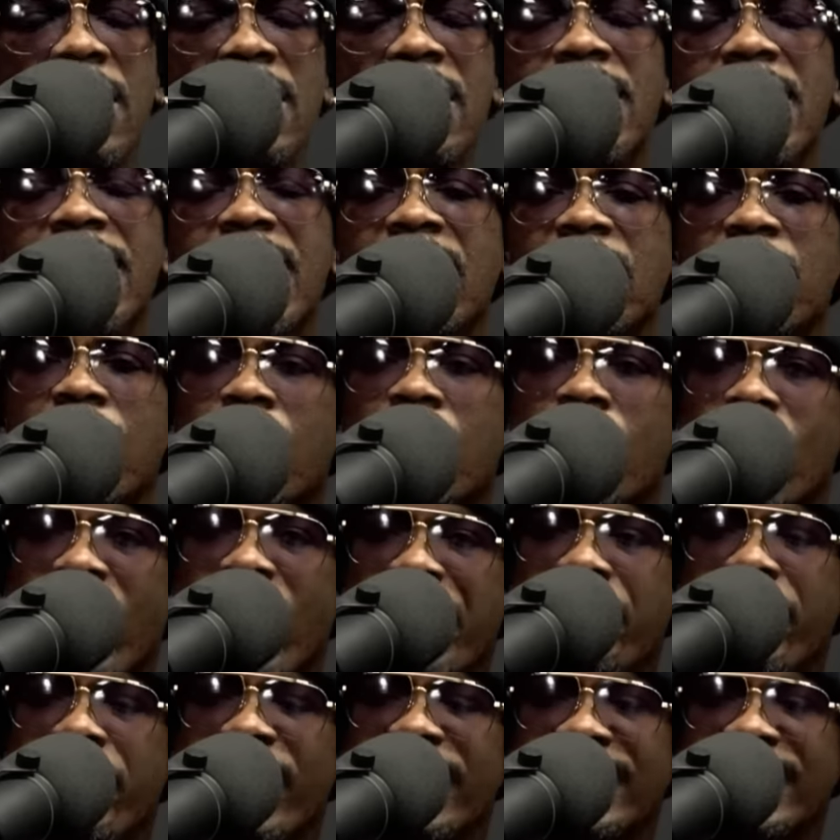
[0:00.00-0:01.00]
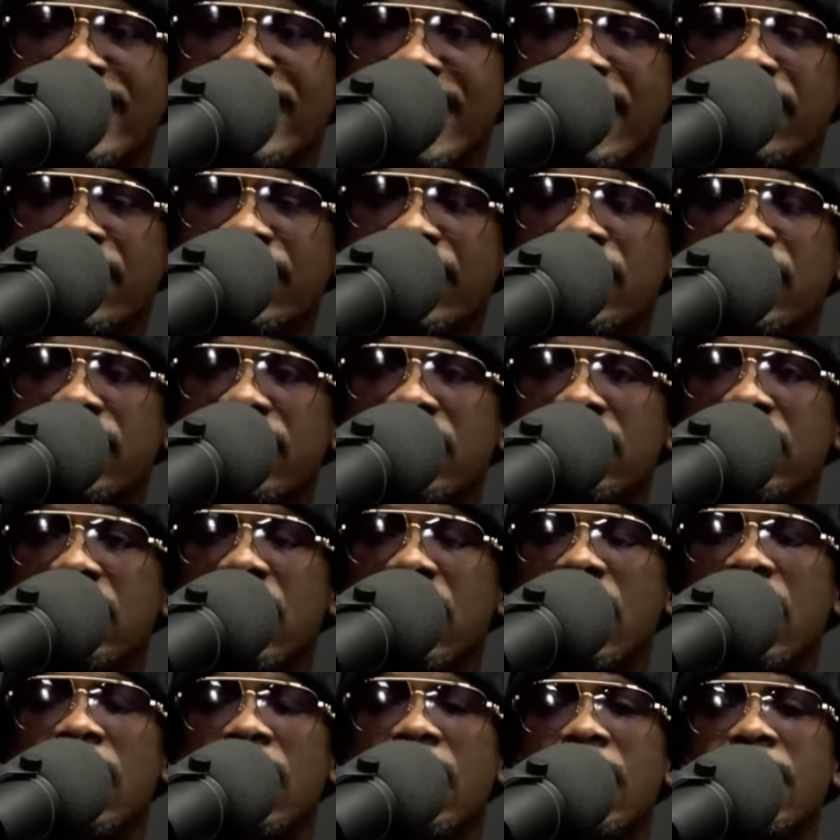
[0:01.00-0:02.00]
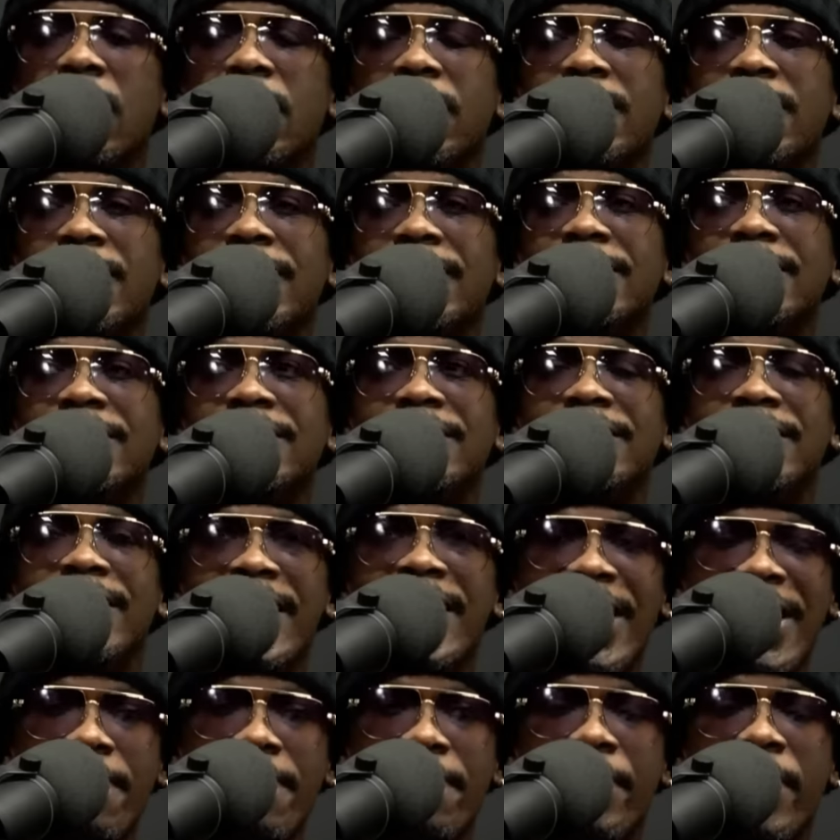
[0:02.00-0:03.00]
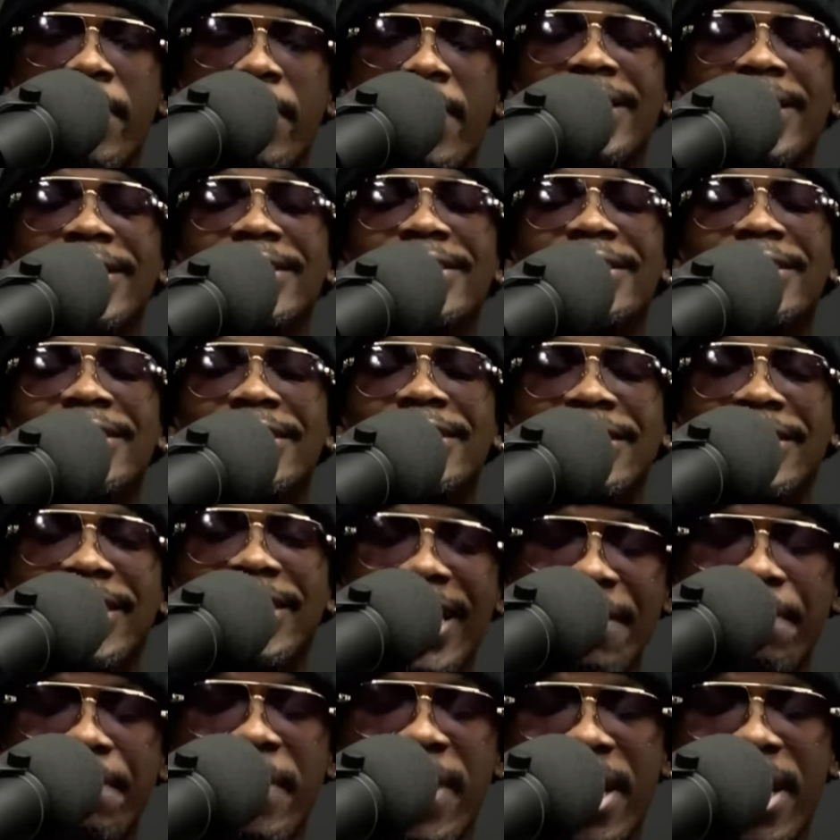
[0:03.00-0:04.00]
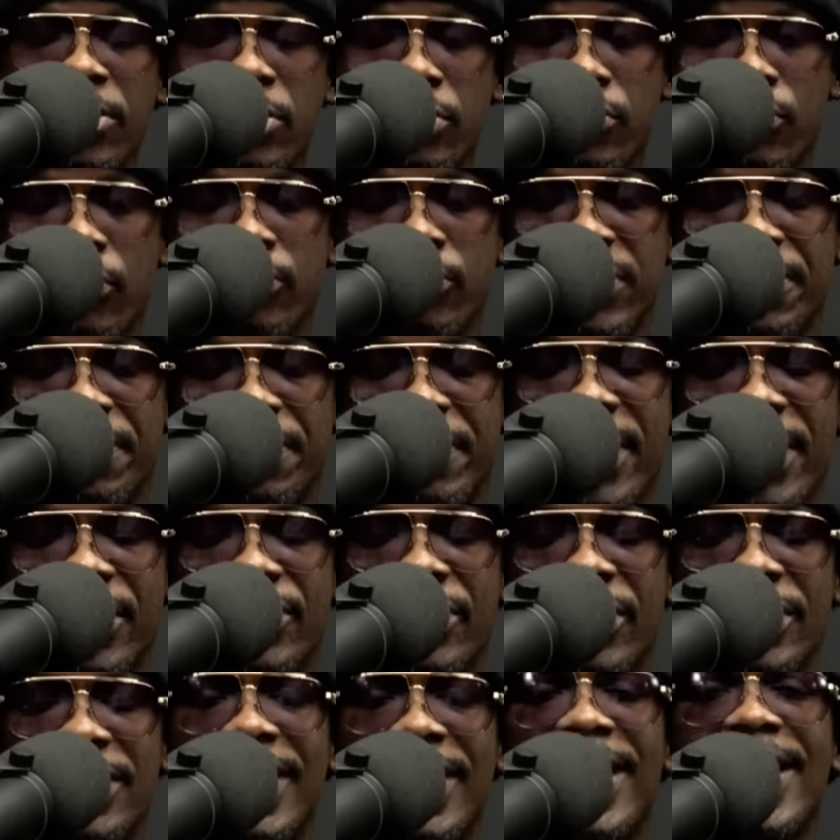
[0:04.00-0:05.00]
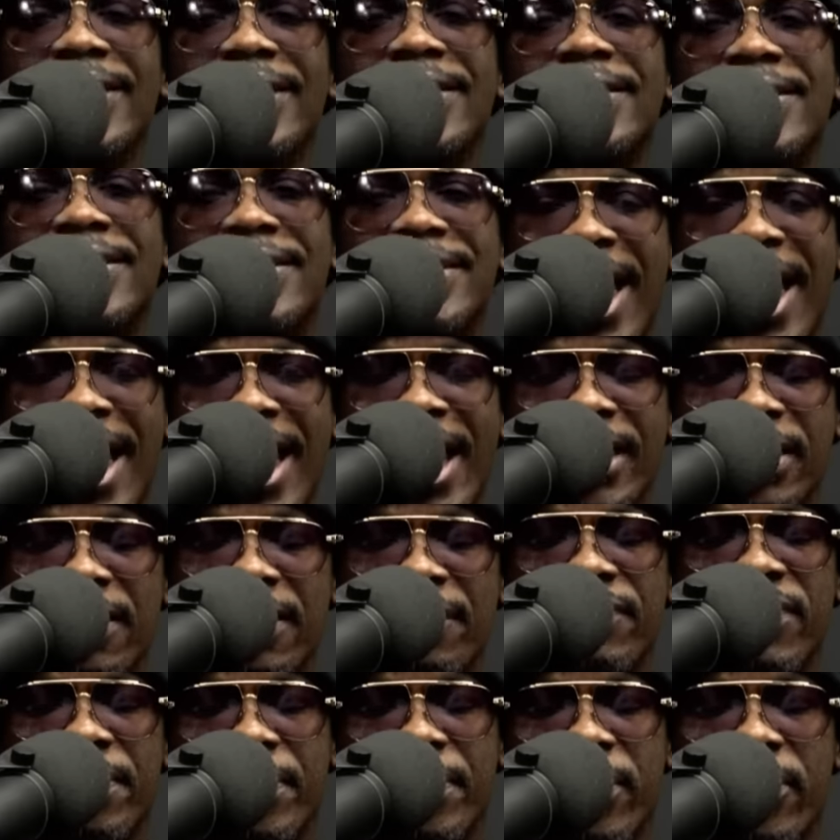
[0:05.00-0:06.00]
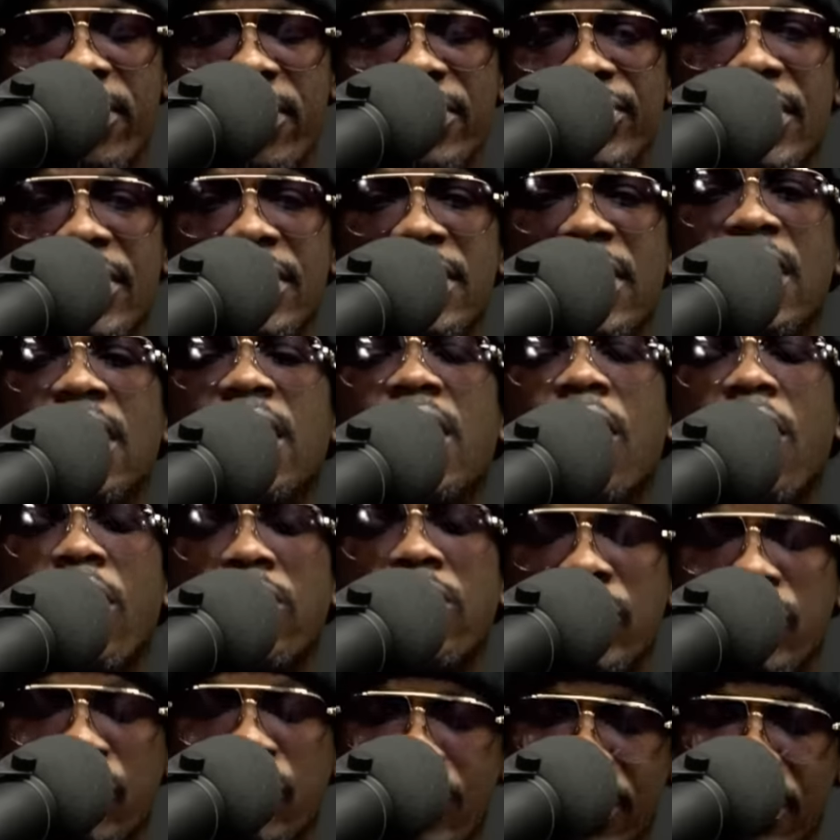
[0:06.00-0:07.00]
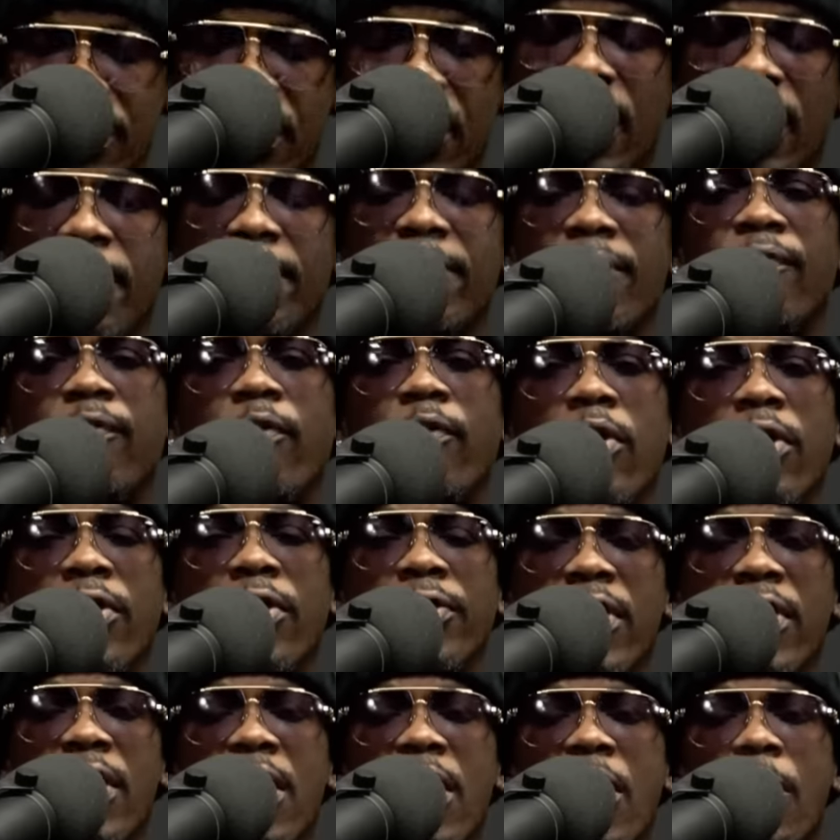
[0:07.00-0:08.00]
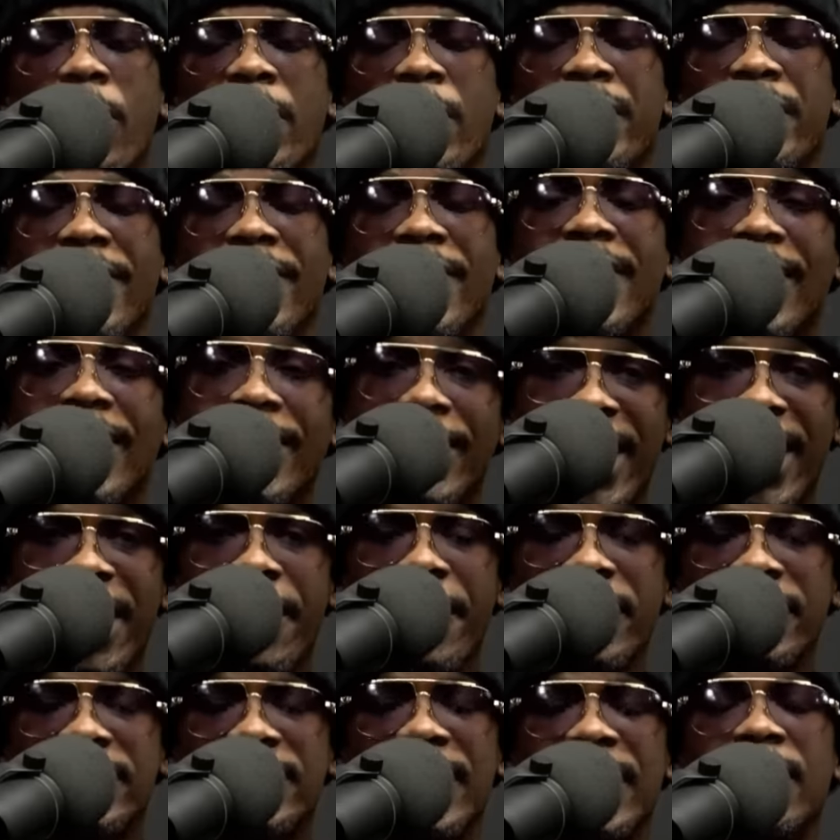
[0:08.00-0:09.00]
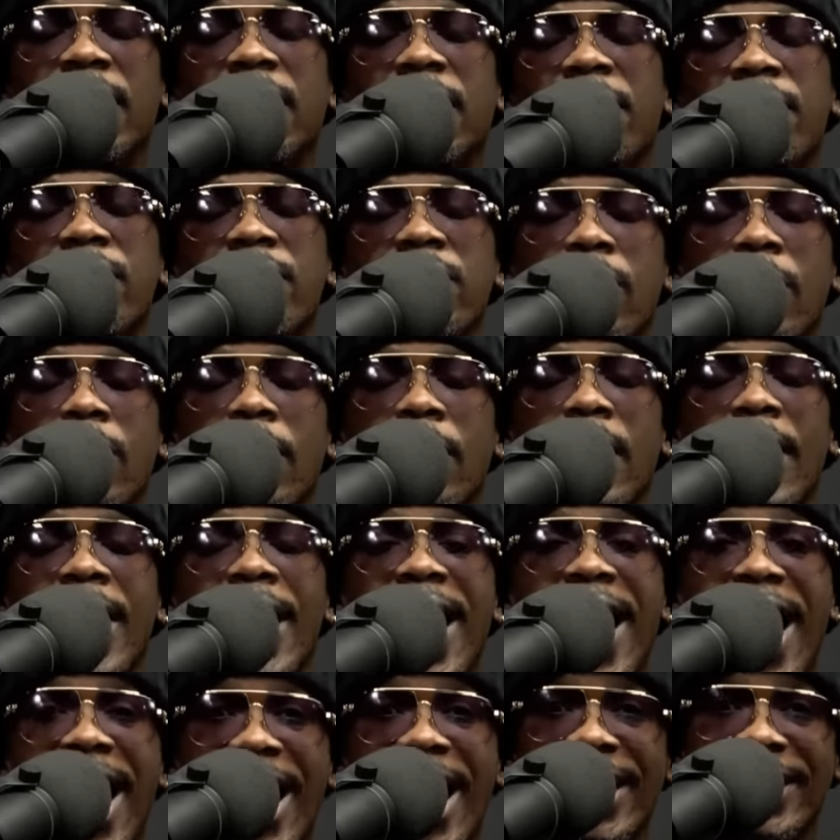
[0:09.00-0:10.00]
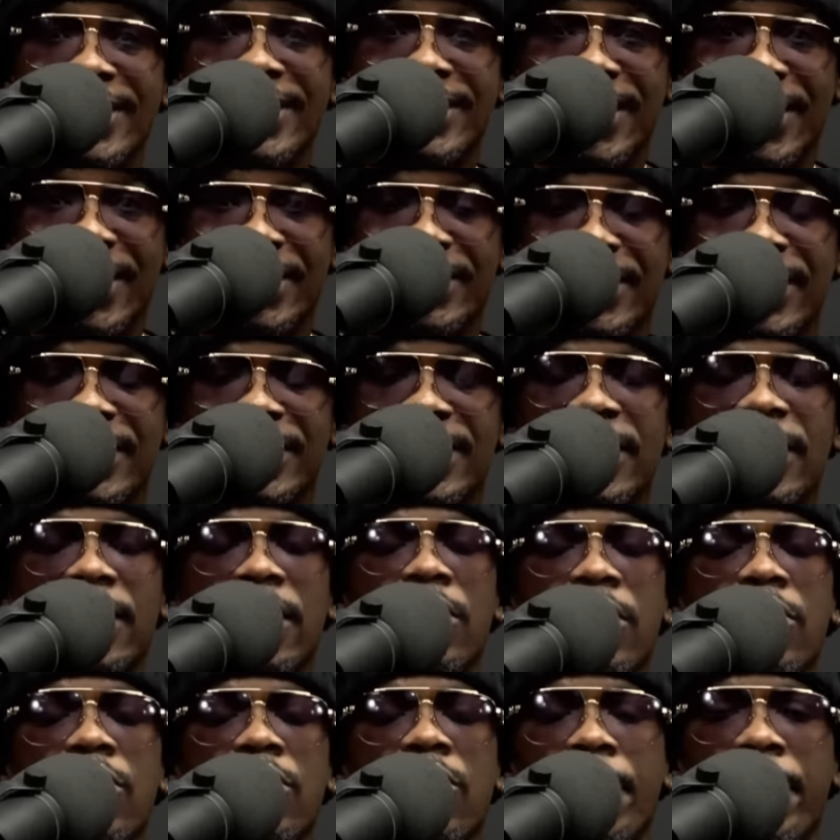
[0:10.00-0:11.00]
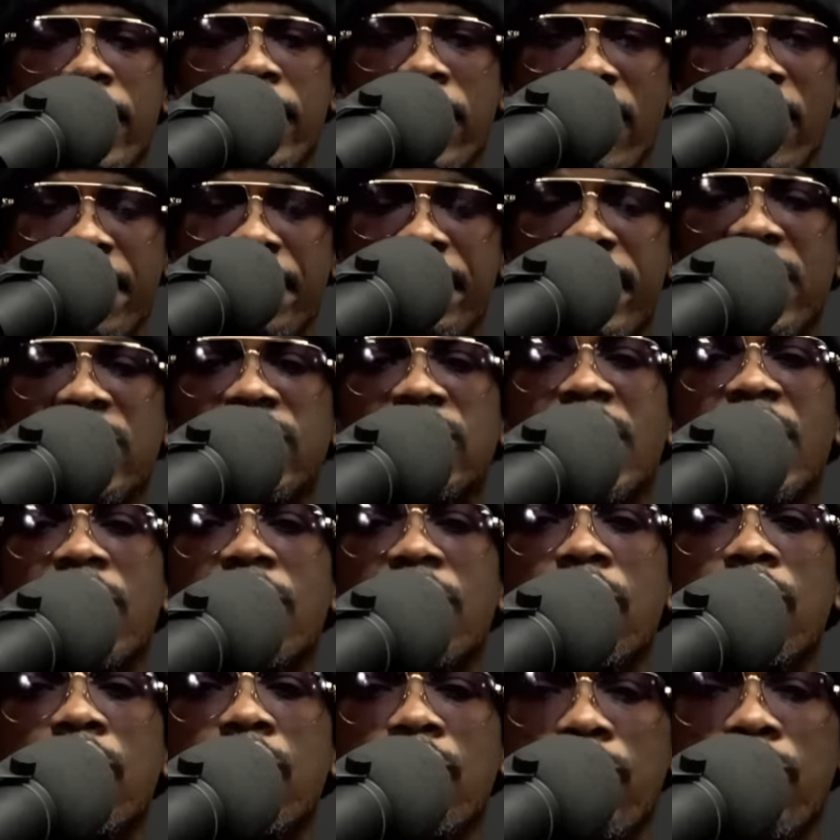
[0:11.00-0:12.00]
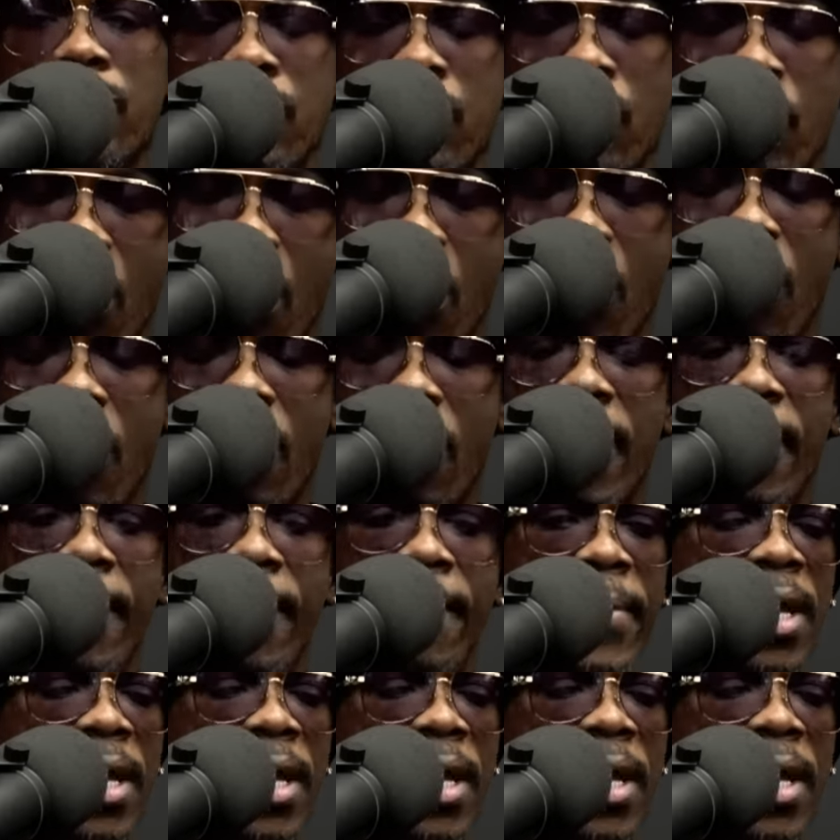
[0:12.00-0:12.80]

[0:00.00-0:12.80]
it represents deep, deep introspection inside of the person that caused you to come forth with a clarity of your identity, your purpose, and who you are.